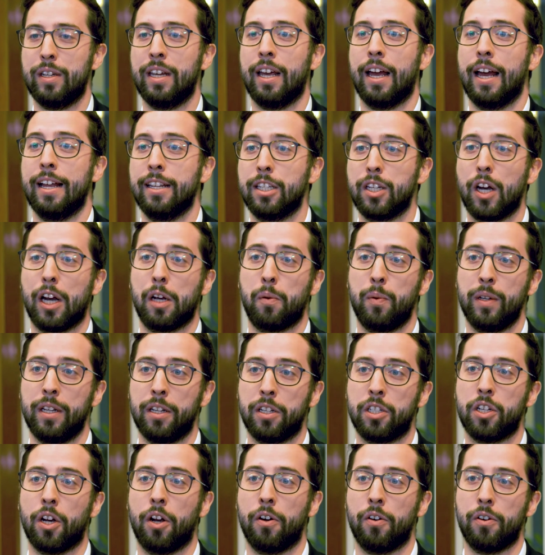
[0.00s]
interact with
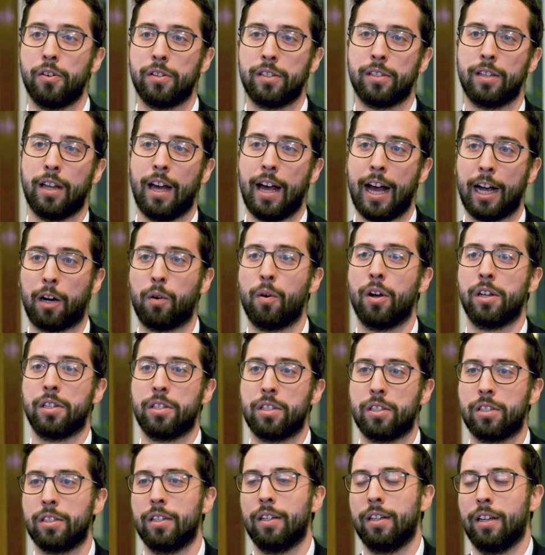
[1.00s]
each other
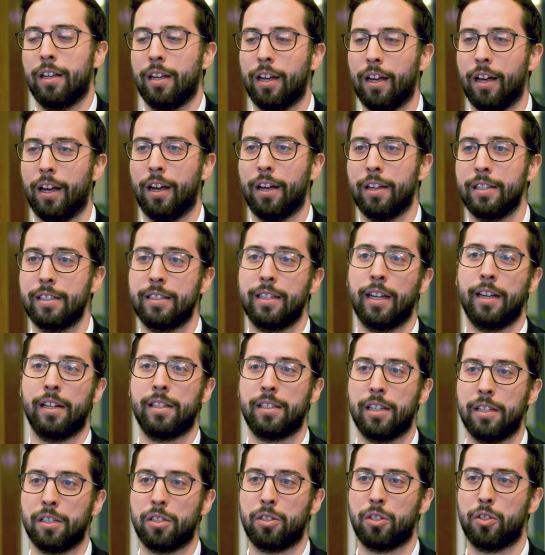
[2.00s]
across
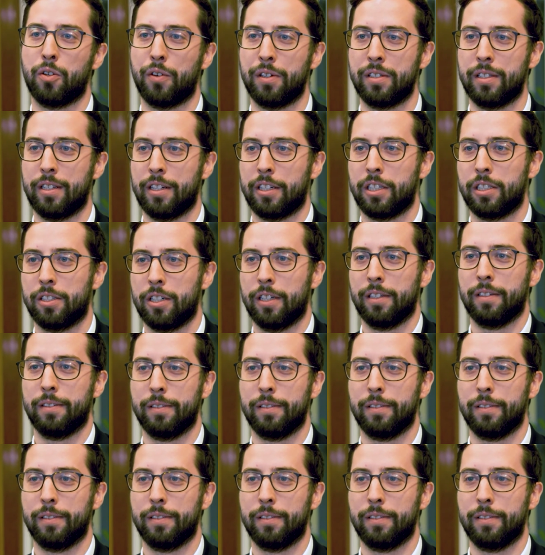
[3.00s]
states and jurisdictions.